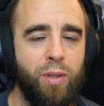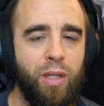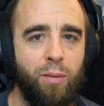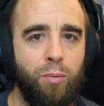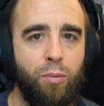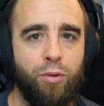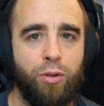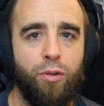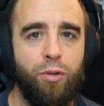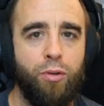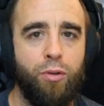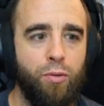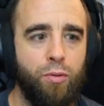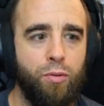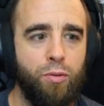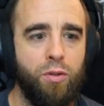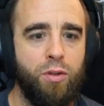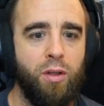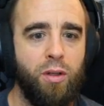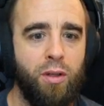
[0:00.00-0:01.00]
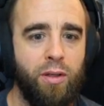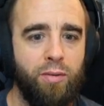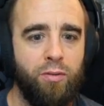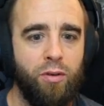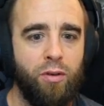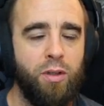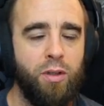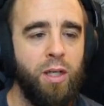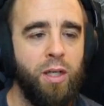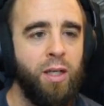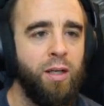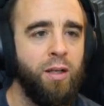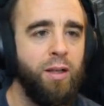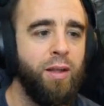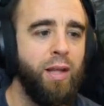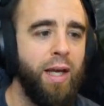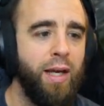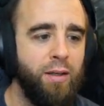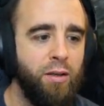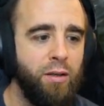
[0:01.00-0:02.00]
able to deliver
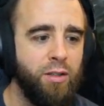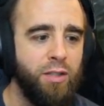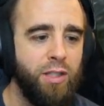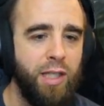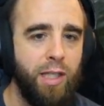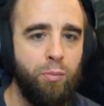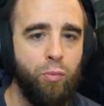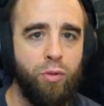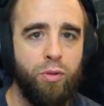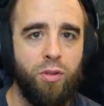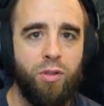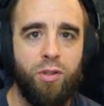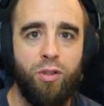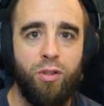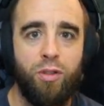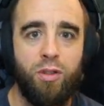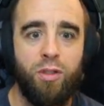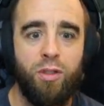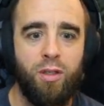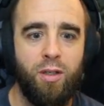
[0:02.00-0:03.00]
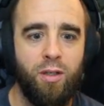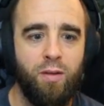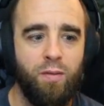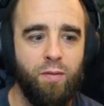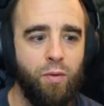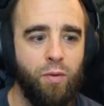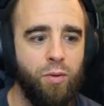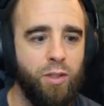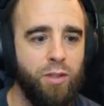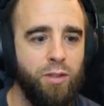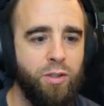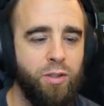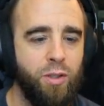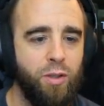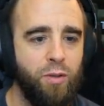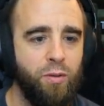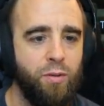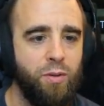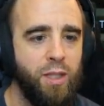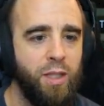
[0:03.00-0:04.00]
that, and our team was just folded.
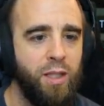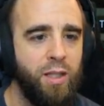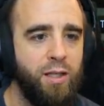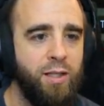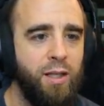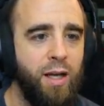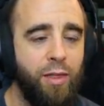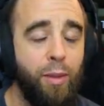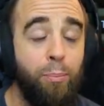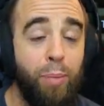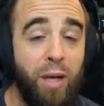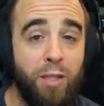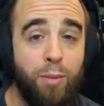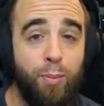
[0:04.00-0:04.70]
So not the best